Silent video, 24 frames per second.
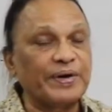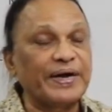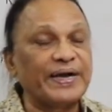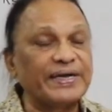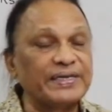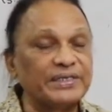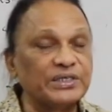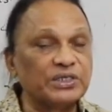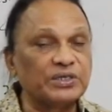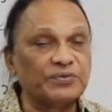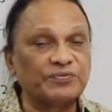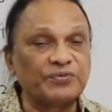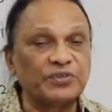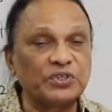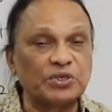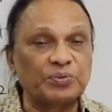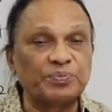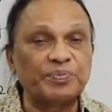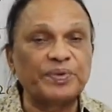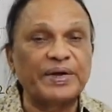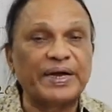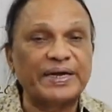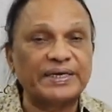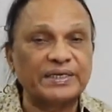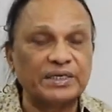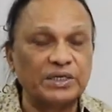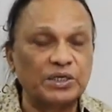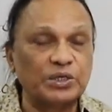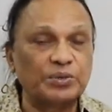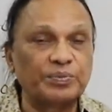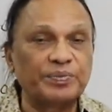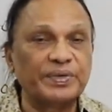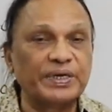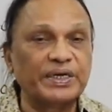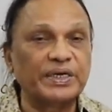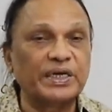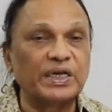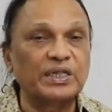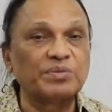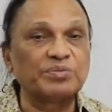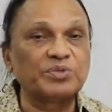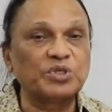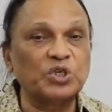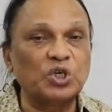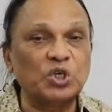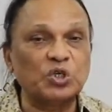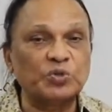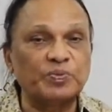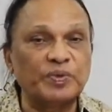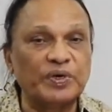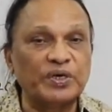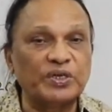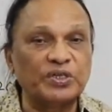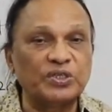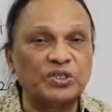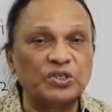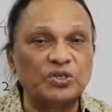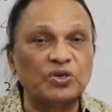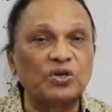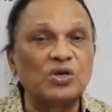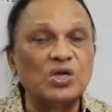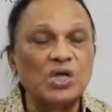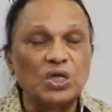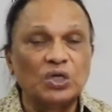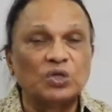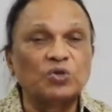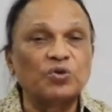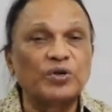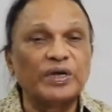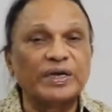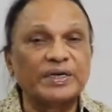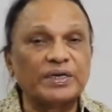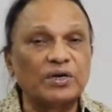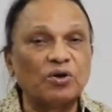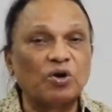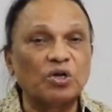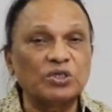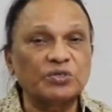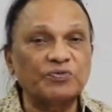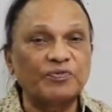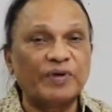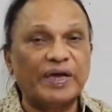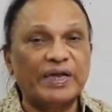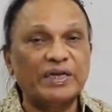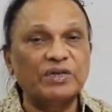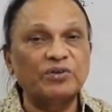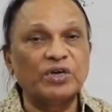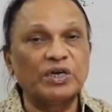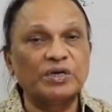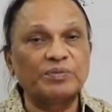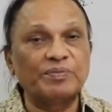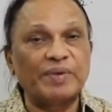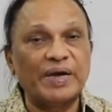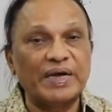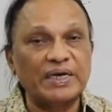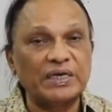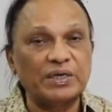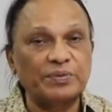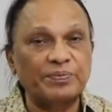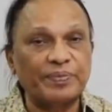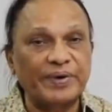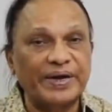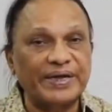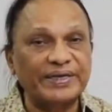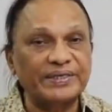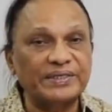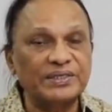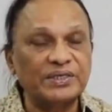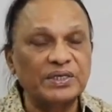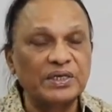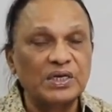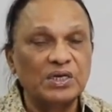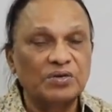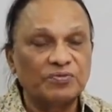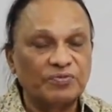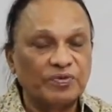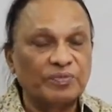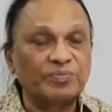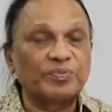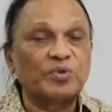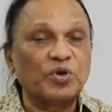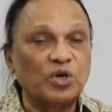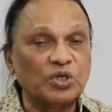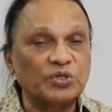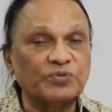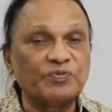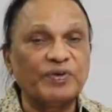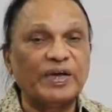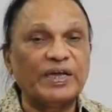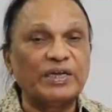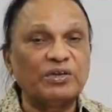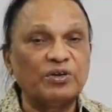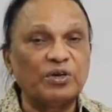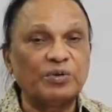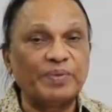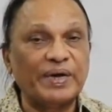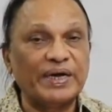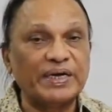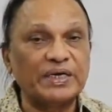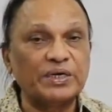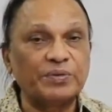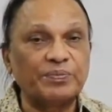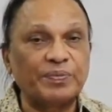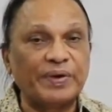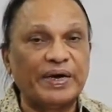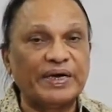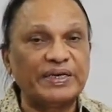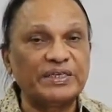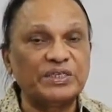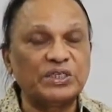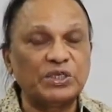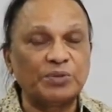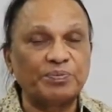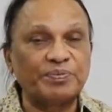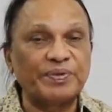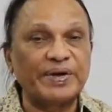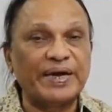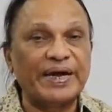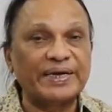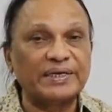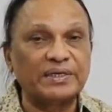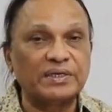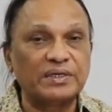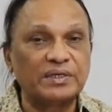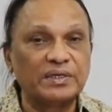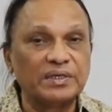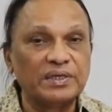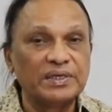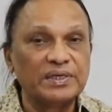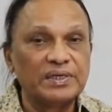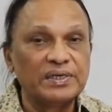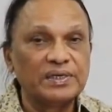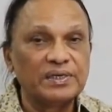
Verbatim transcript: price, if you subtract intermediate consumption expenditure, you get gross value at market price. From gross value at market price, subtract